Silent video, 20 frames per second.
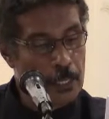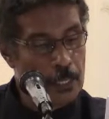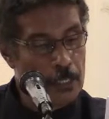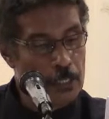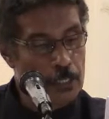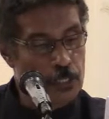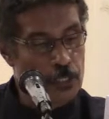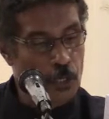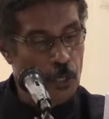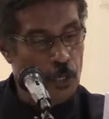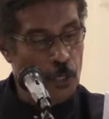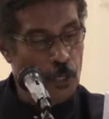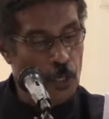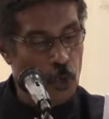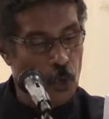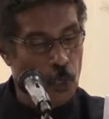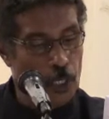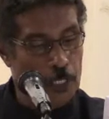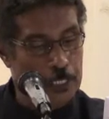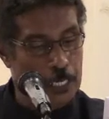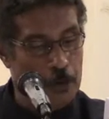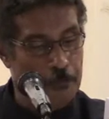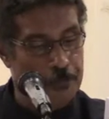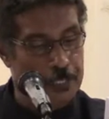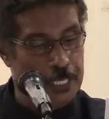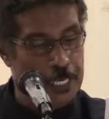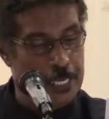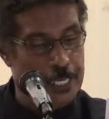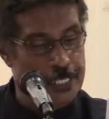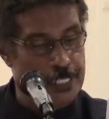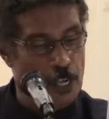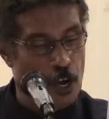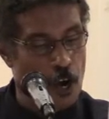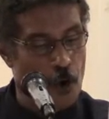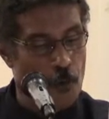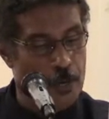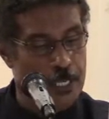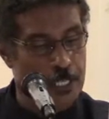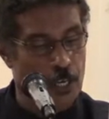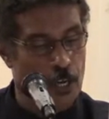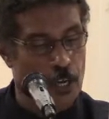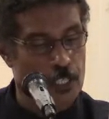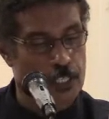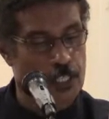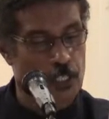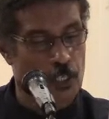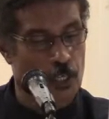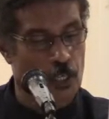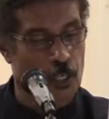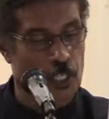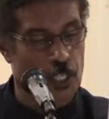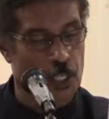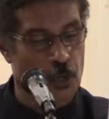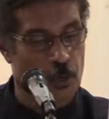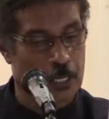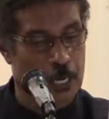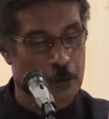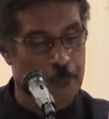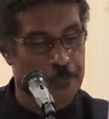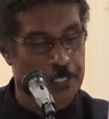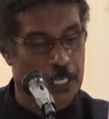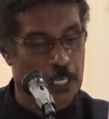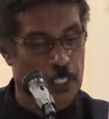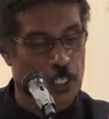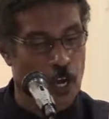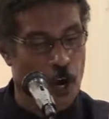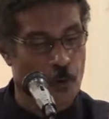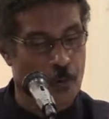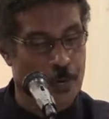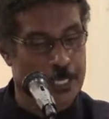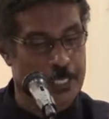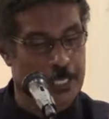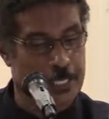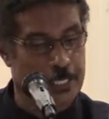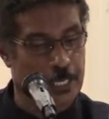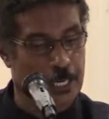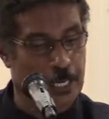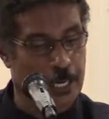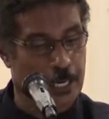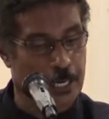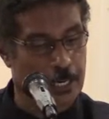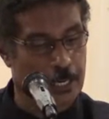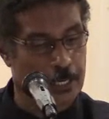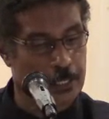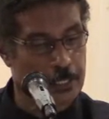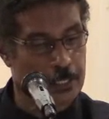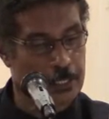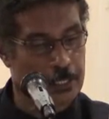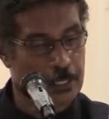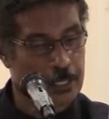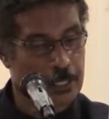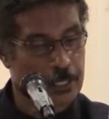So, Old Covenant is law written on stone, New Covenant law written in the heart.